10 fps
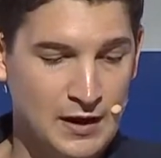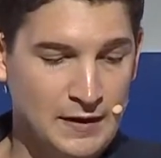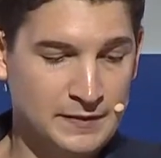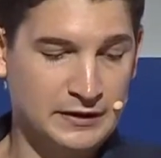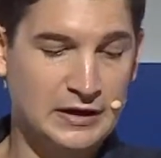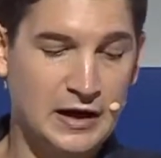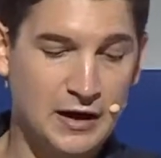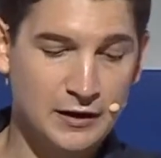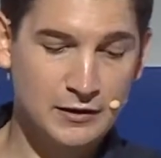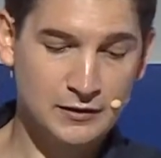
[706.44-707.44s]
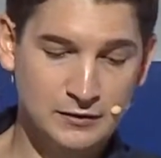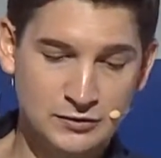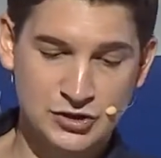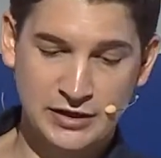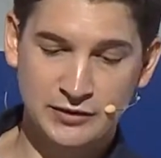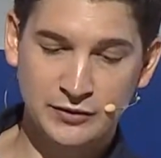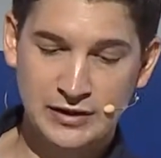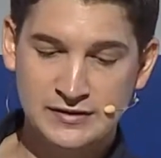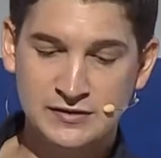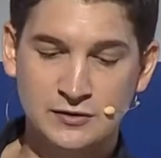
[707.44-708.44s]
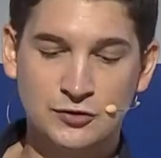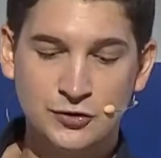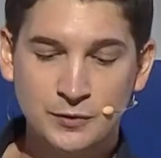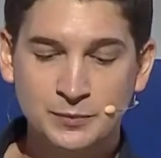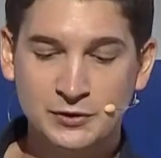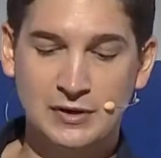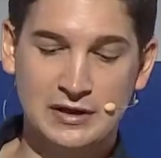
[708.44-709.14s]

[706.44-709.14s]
The car generates a